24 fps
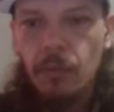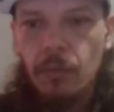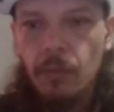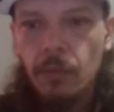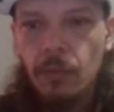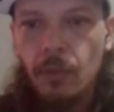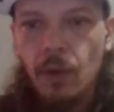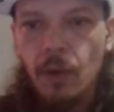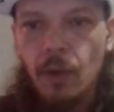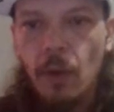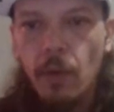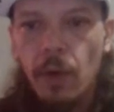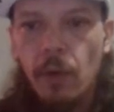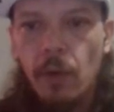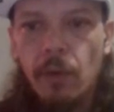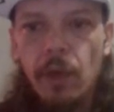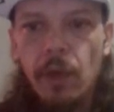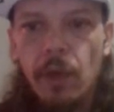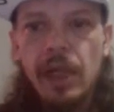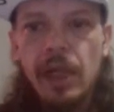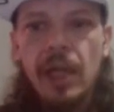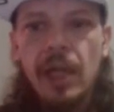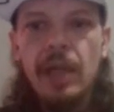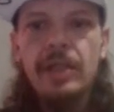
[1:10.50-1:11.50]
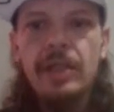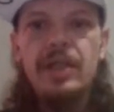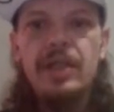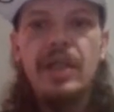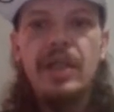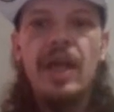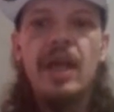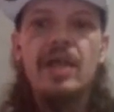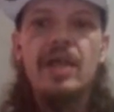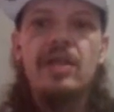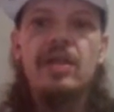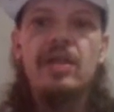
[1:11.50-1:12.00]
we don't really get into
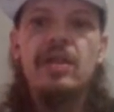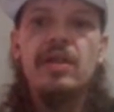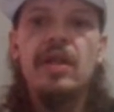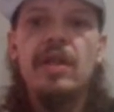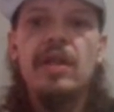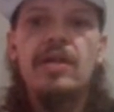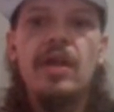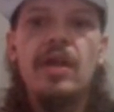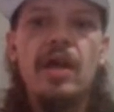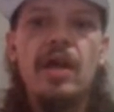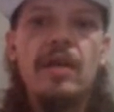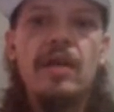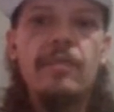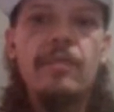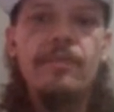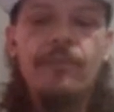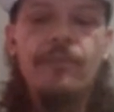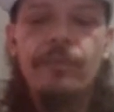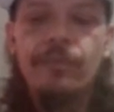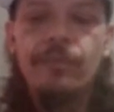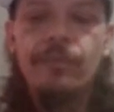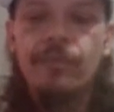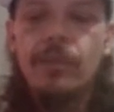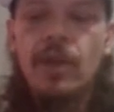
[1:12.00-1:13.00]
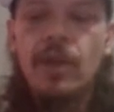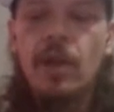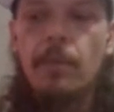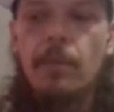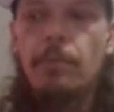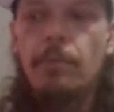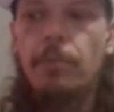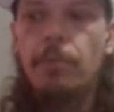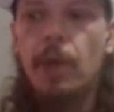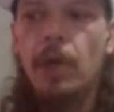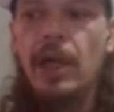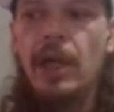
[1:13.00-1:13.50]
that that type.
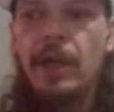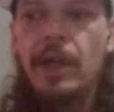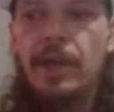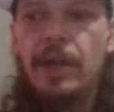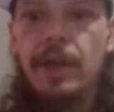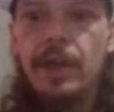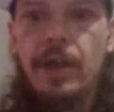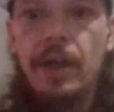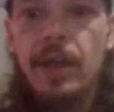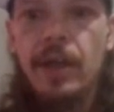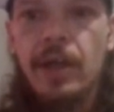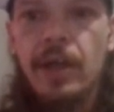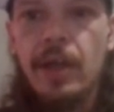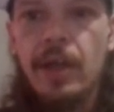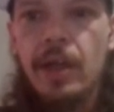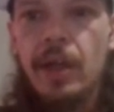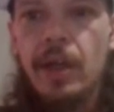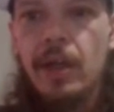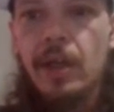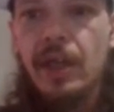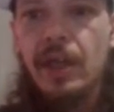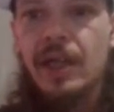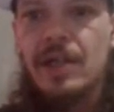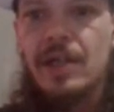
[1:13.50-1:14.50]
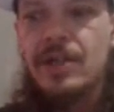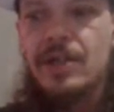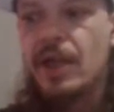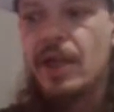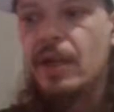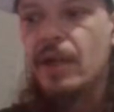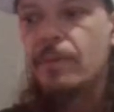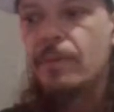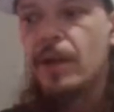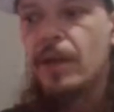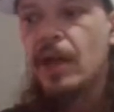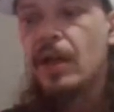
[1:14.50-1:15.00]
But like I said,
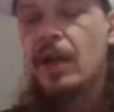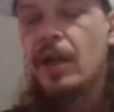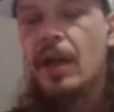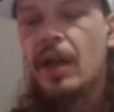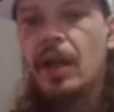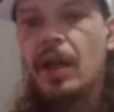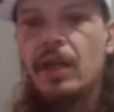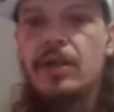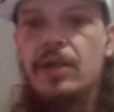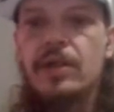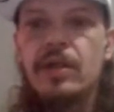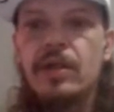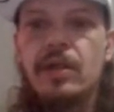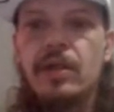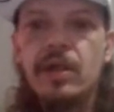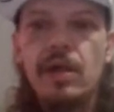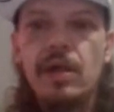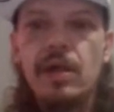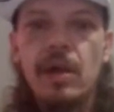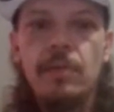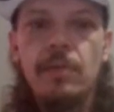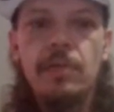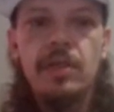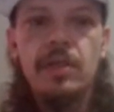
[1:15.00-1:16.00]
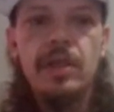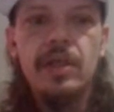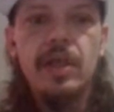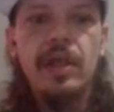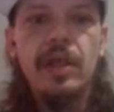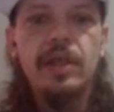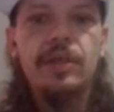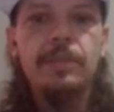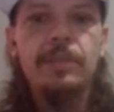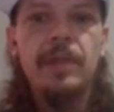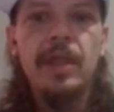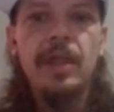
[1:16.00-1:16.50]
man, I listen to a couple things,
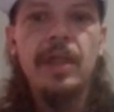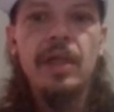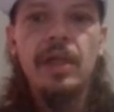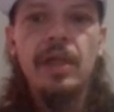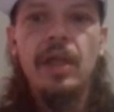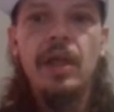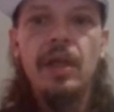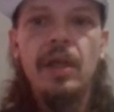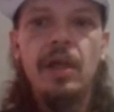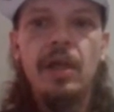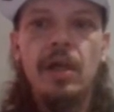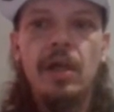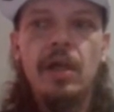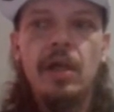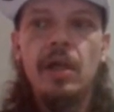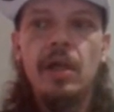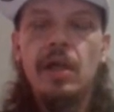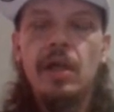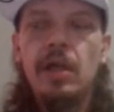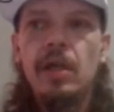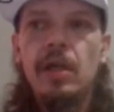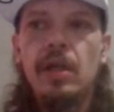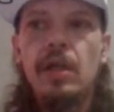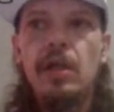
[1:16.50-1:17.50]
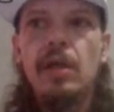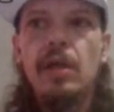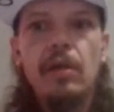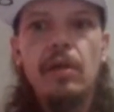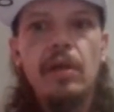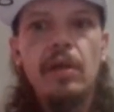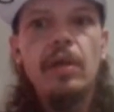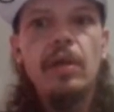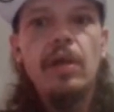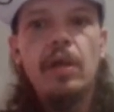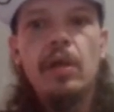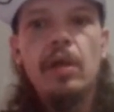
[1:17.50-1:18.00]
man, and uh,
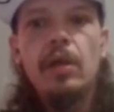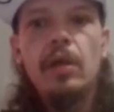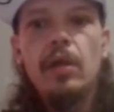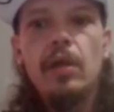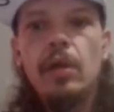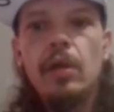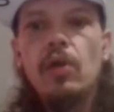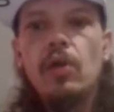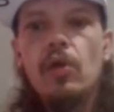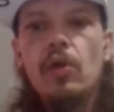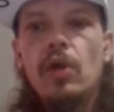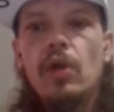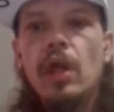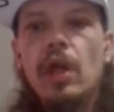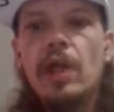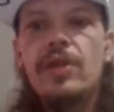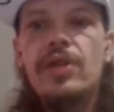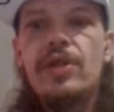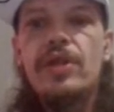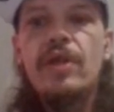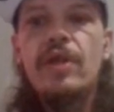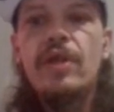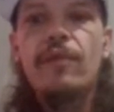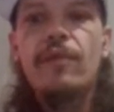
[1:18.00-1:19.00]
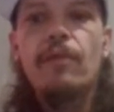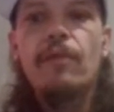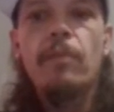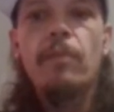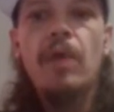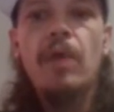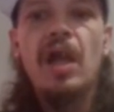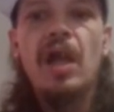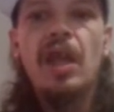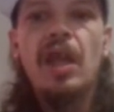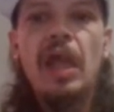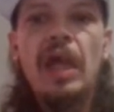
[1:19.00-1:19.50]
it's different, but I
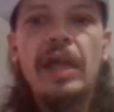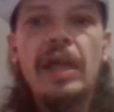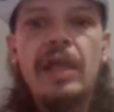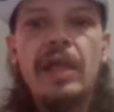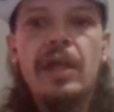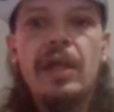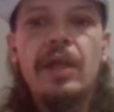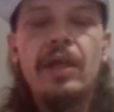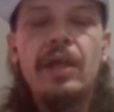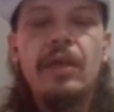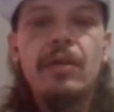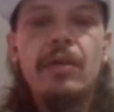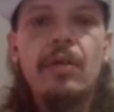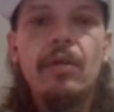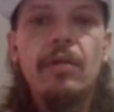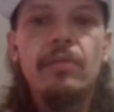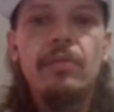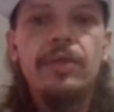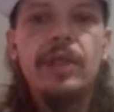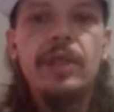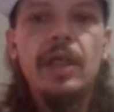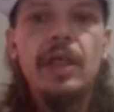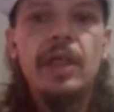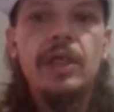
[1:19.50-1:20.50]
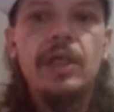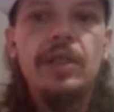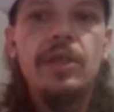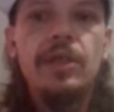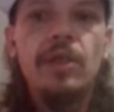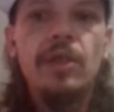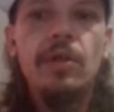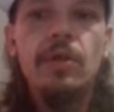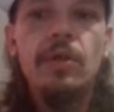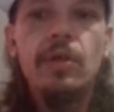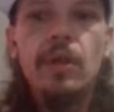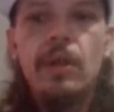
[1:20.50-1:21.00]
like it. You know what I'm saying?
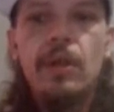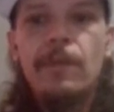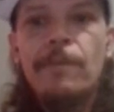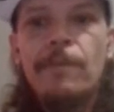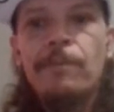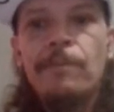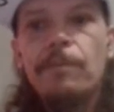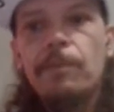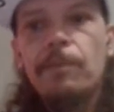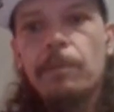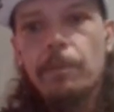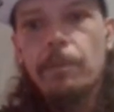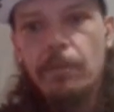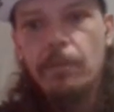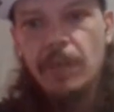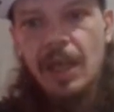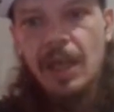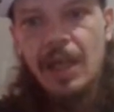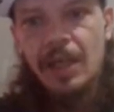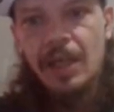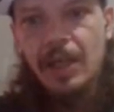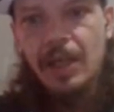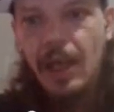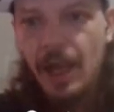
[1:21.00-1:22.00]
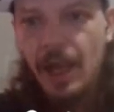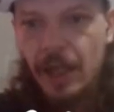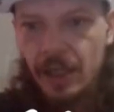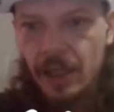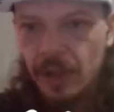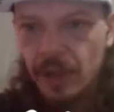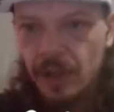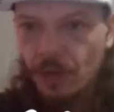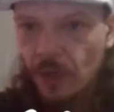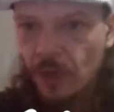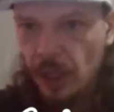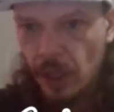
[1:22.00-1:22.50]
So he had this
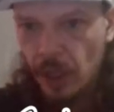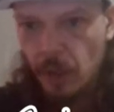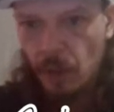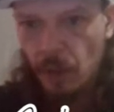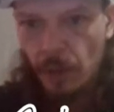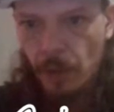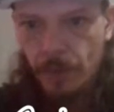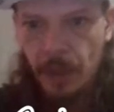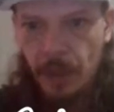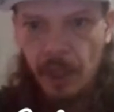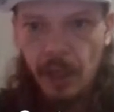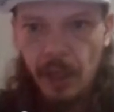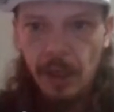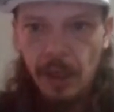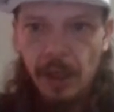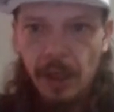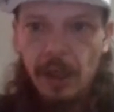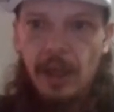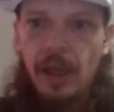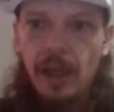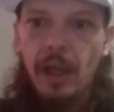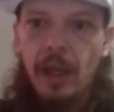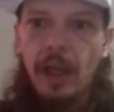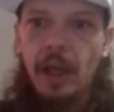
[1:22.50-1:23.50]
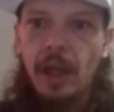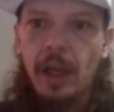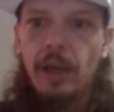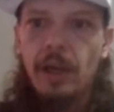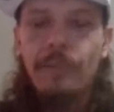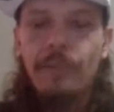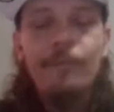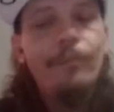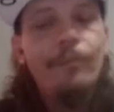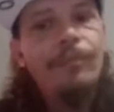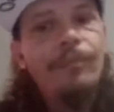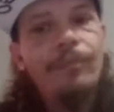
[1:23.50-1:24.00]
video up there, and
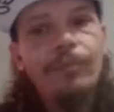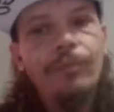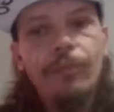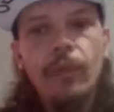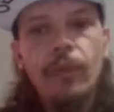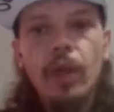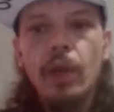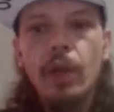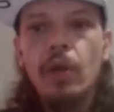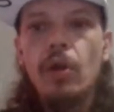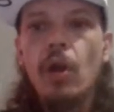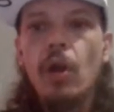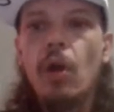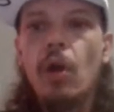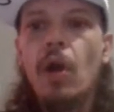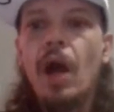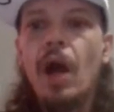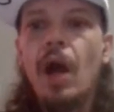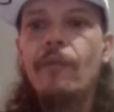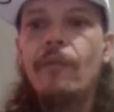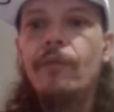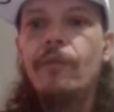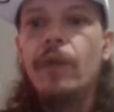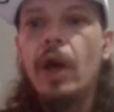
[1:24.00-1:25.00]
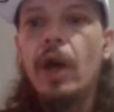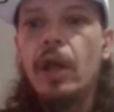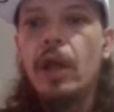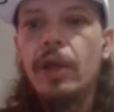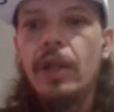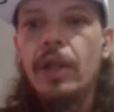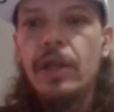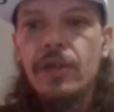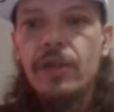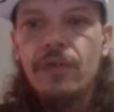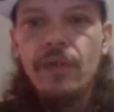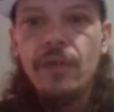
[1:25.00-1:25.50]
you know, I've done
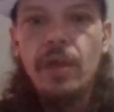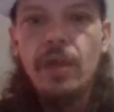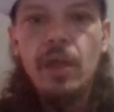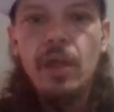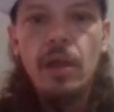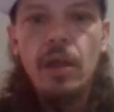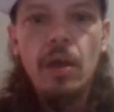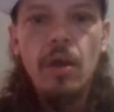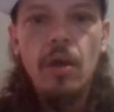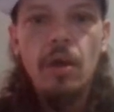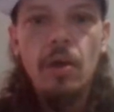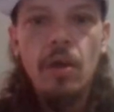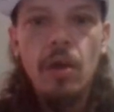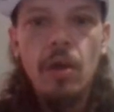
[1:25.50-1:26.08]
this video